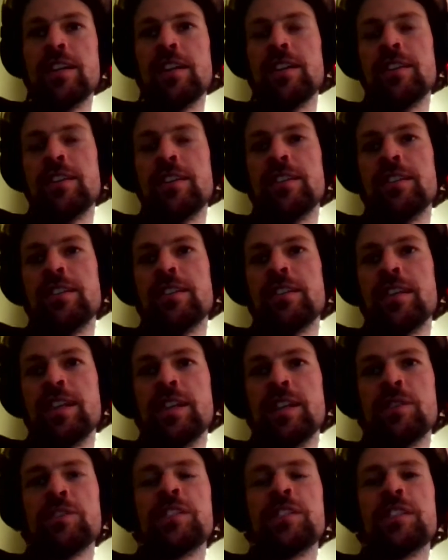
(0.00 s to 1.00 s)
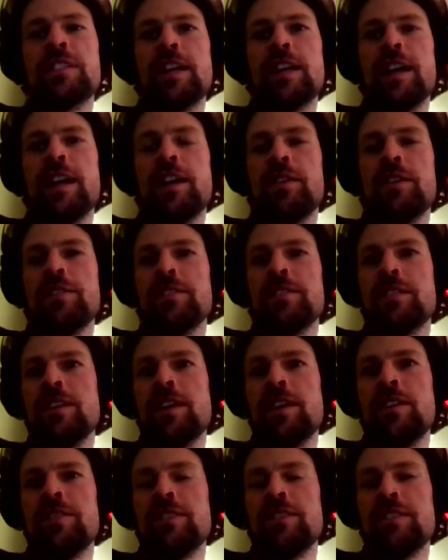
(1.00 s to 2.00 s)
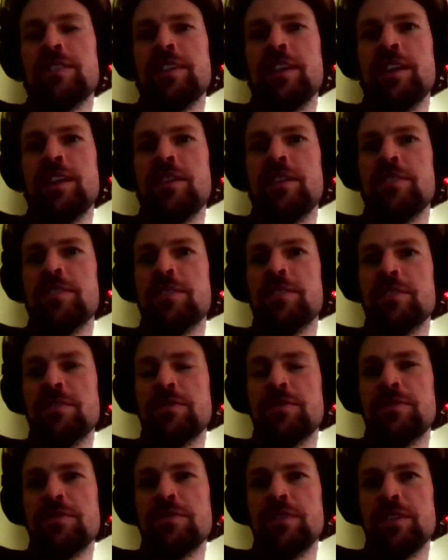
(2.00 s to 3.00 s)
And it was just hours and hours and hours of